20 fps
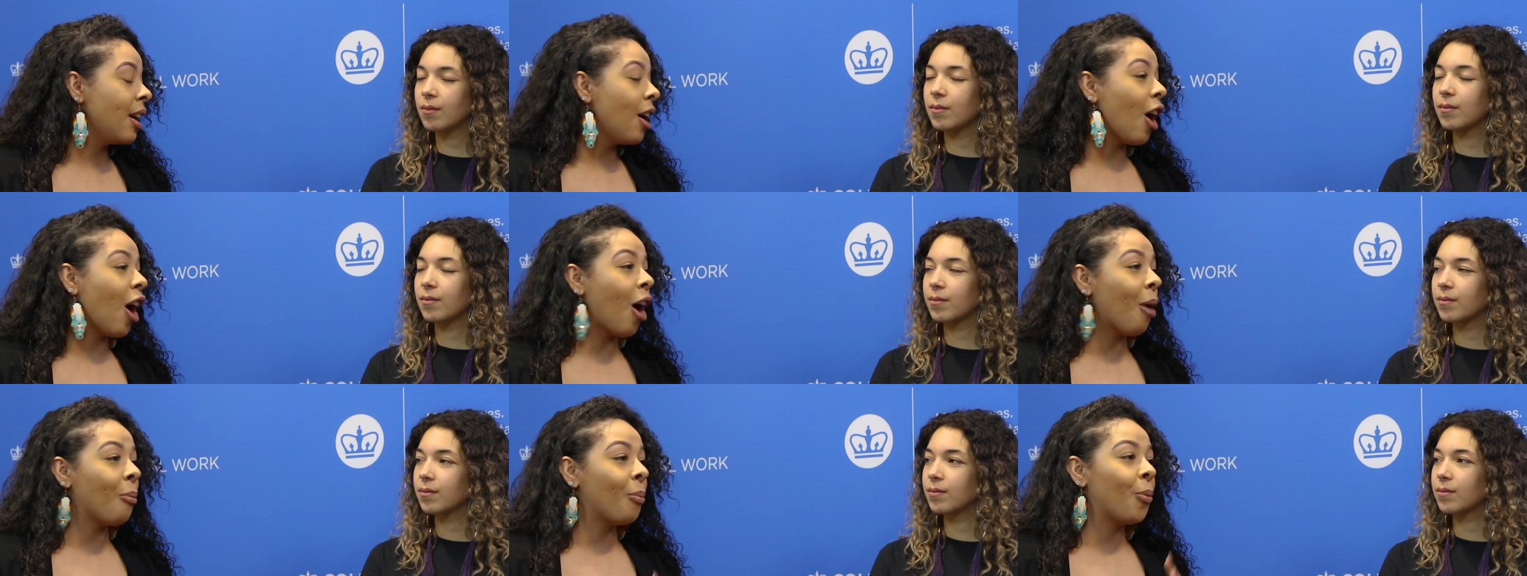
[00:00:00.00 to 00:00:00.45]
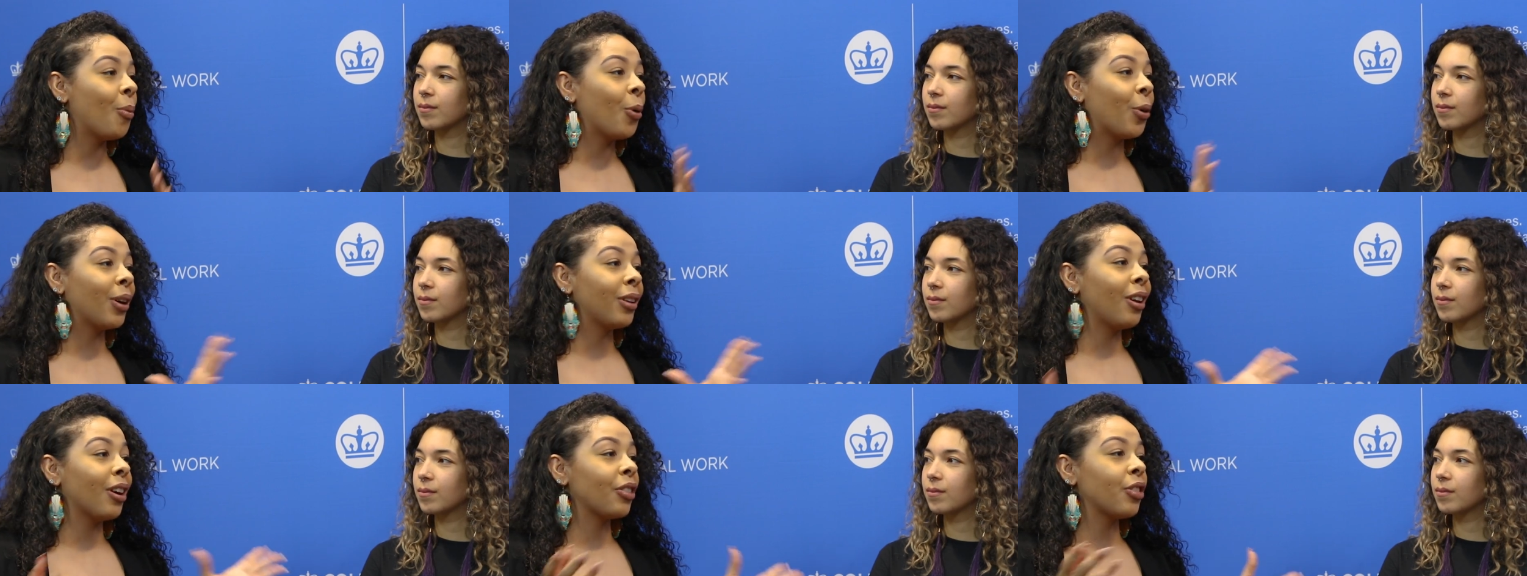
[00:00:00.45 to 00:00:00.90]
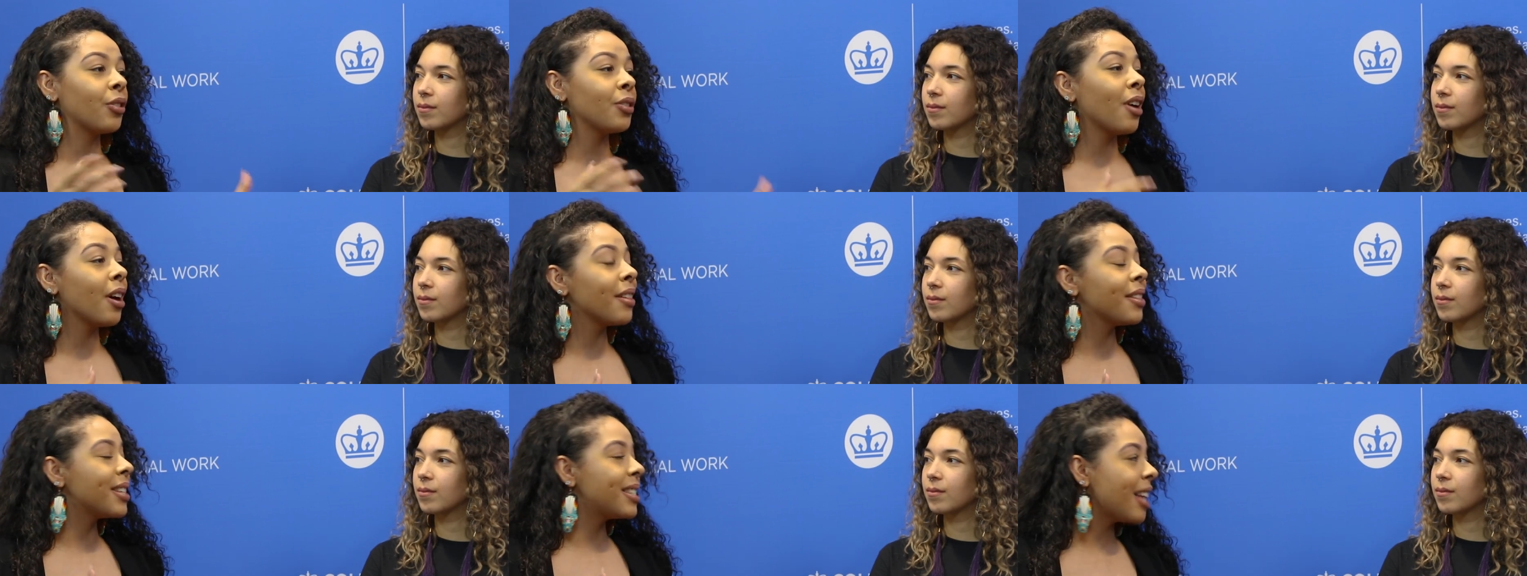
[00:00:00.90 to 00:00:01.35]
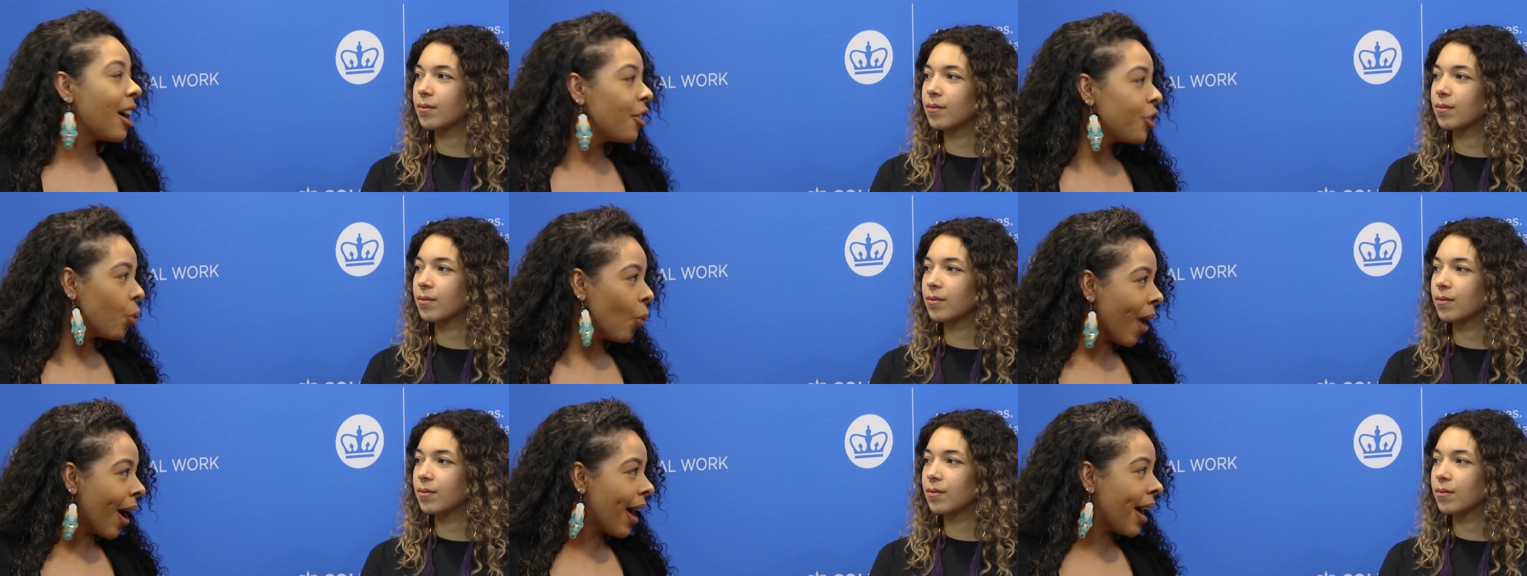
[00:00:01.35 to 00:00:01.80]
Speaker 1: um, more along the, uh, the
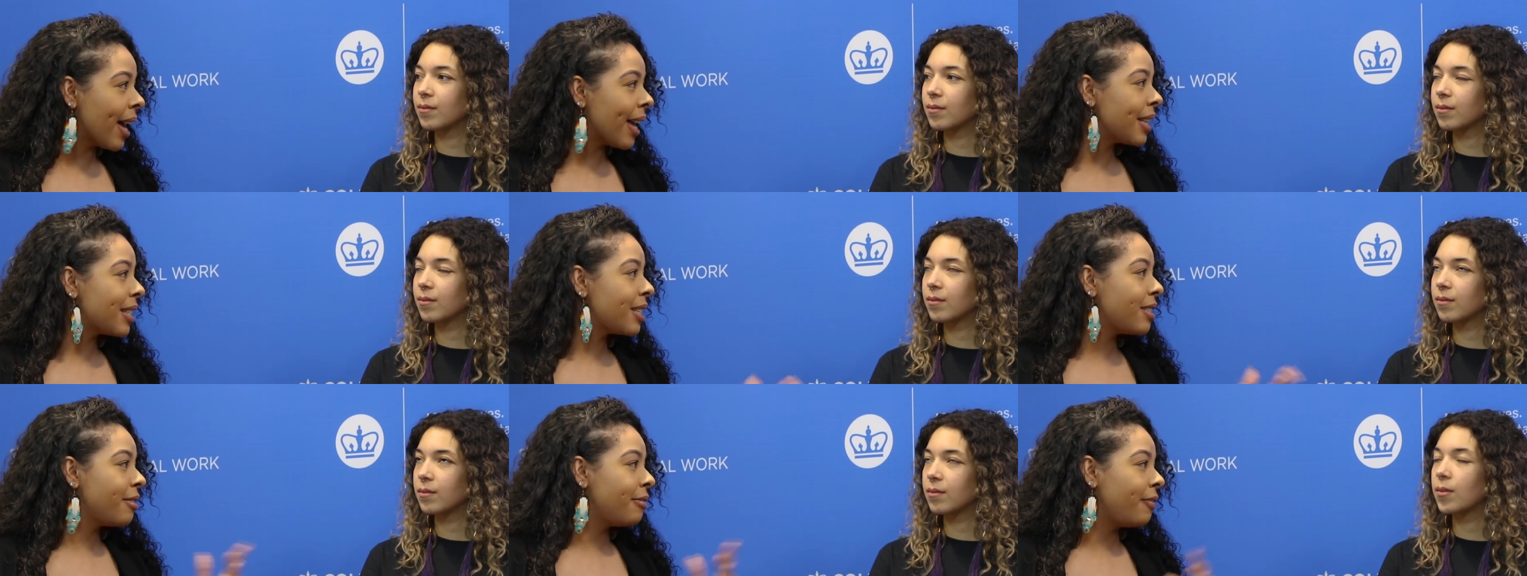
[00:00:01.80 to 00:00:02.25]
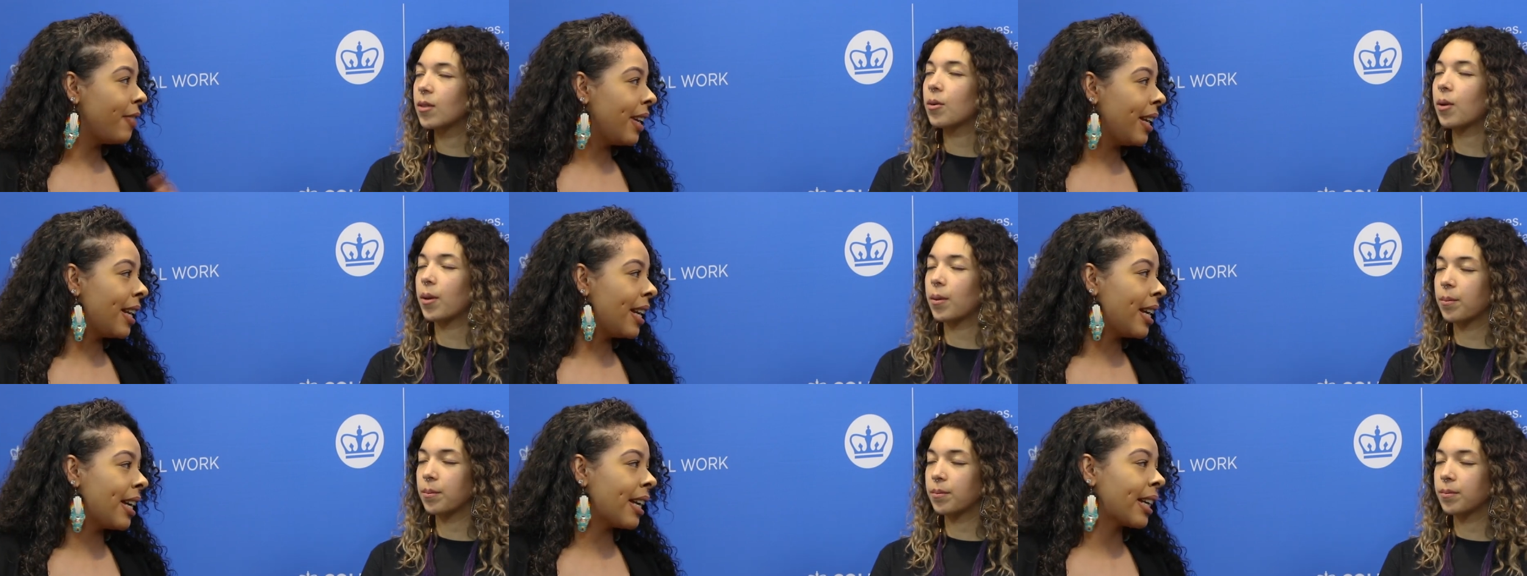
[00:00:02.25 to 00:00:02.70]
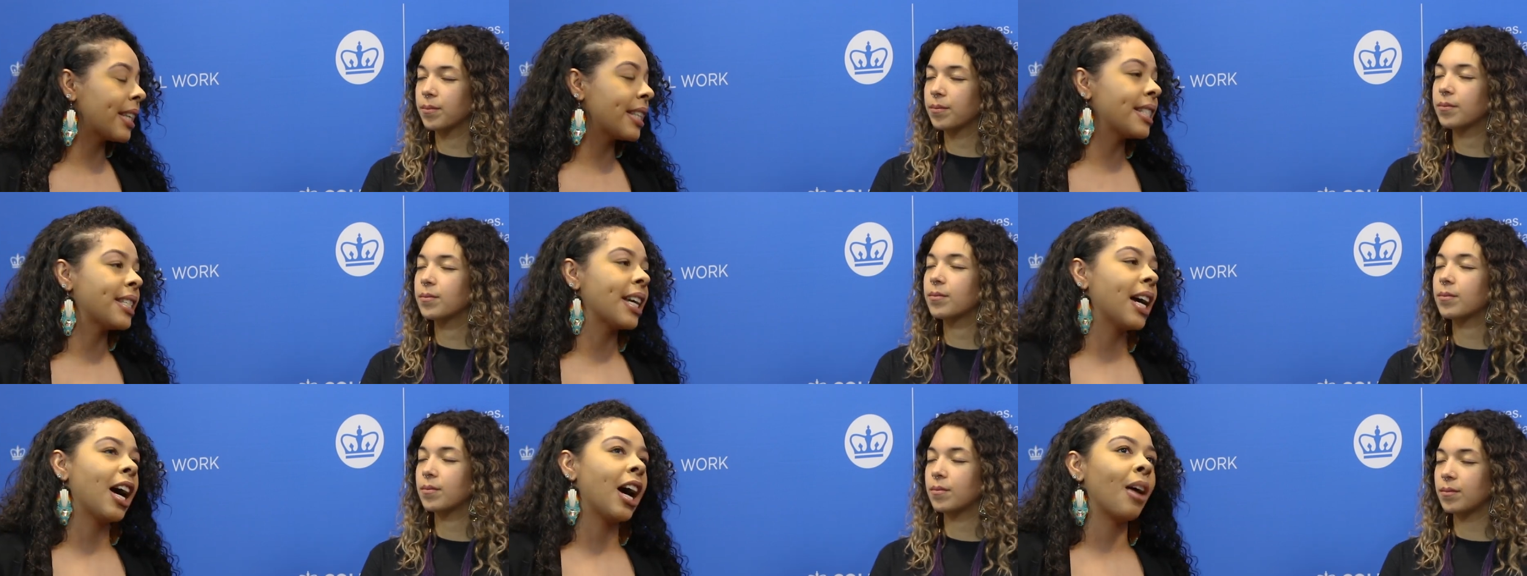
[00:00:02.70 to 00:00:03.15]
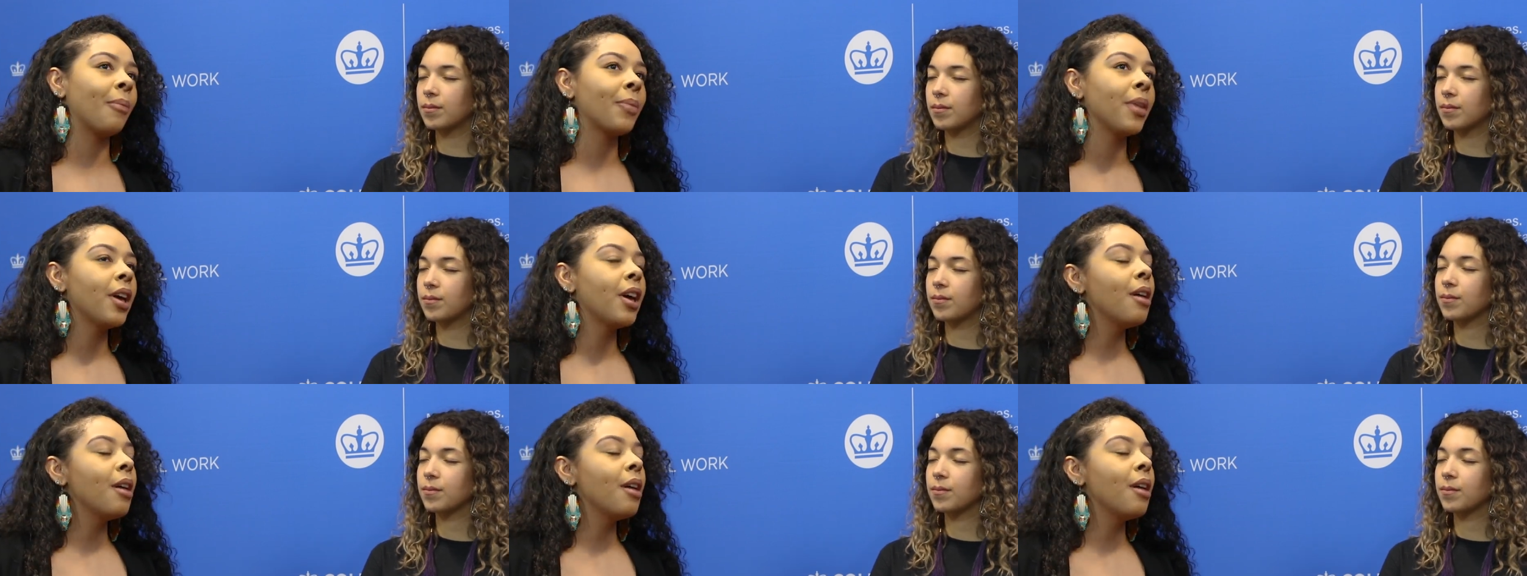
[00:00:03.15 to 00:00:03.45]
Southwest, mm-hmm. Phoenix, mm-hmm.